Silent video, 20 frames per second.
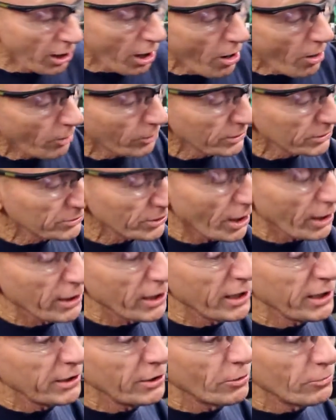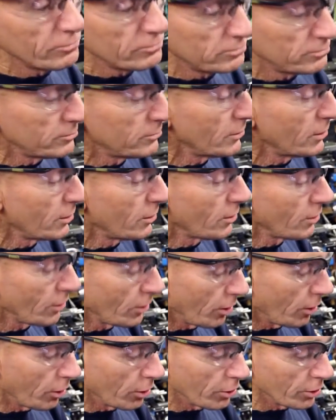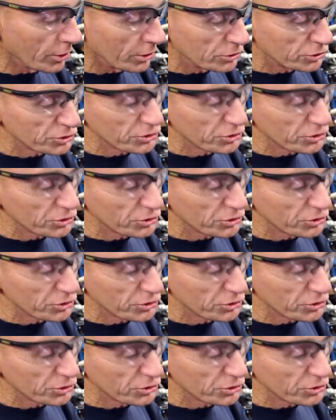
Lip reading: long as I need them, or as